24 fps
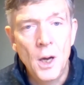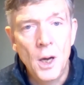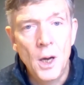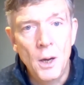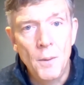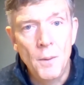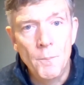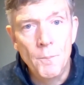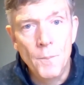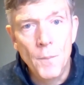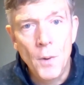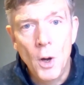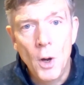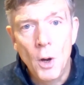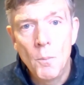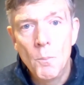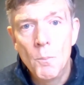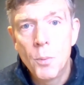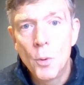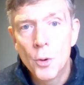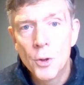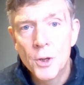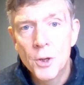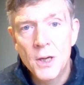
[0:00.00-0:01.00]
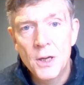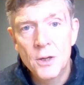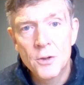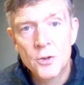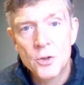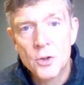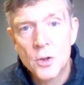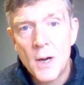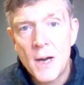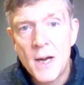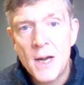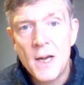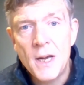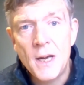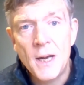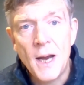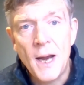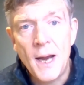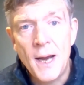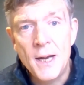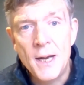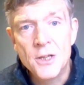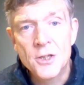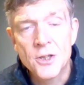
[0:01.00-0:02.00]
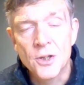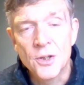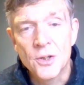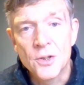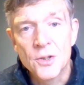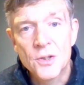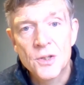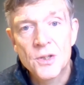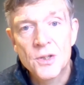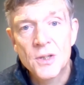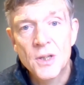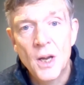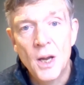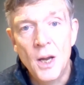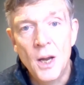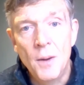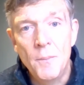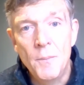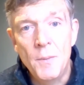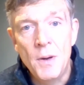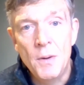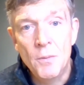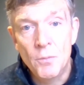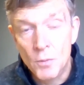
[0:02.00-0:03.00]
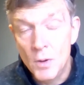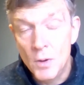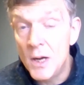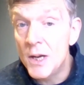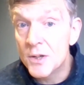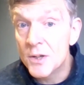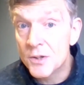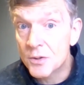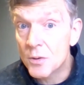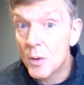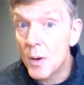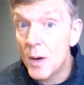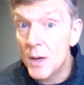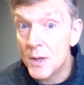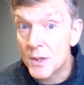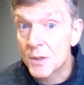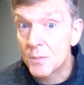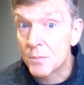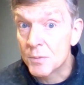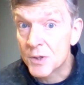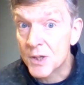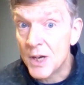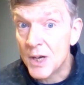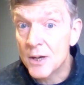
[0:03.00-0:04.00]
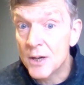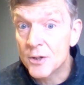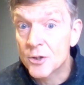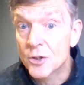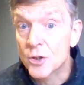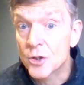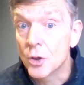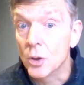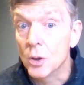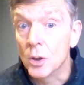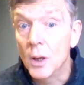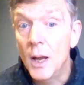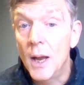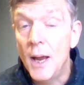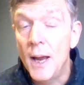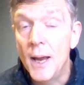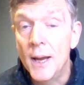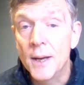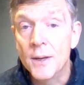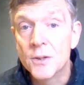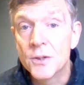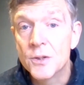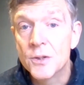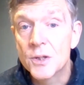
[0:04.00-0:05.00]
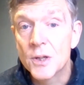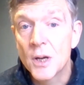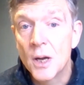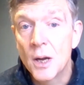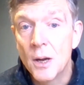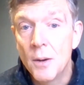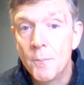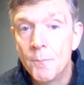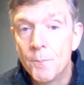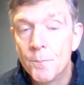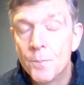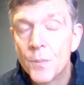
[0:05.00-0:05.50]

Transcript: onboarding and training agents, it really is quite substantial. And